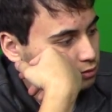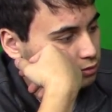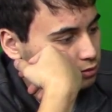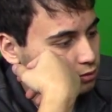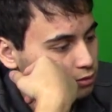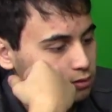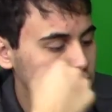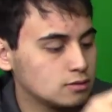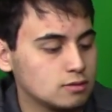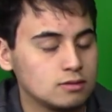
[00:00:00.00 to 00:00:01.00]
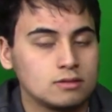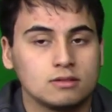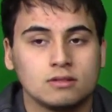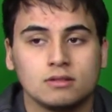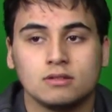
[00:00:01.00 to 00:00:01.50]

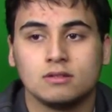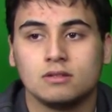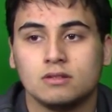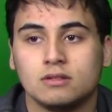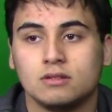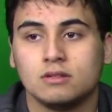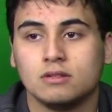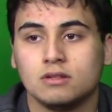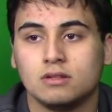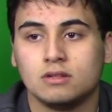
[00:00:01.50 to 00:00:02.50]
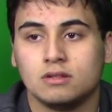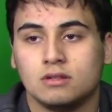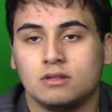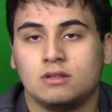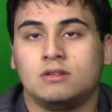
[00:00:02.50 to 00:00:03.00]

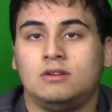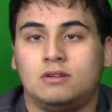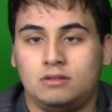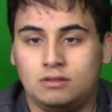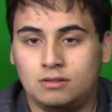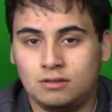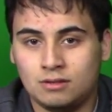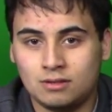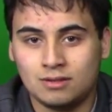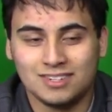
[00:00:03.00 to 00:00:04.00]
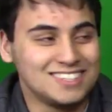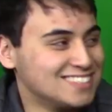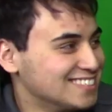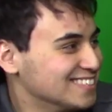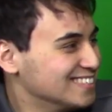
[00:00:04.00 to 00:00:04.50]

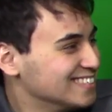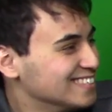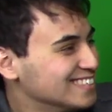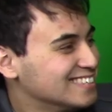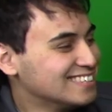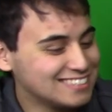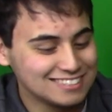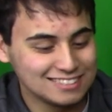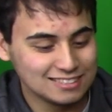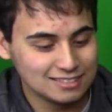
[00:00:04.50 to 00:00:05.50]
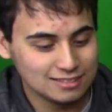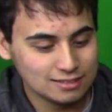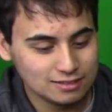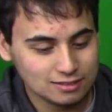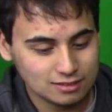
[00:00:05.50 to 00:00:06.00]

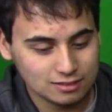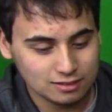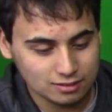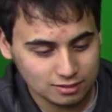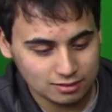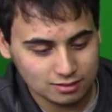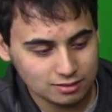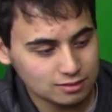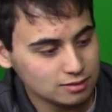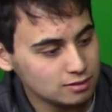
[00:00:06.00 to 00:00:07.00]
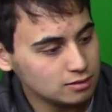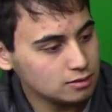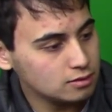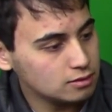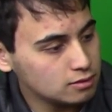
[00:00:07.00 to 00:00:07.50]
(not speaking)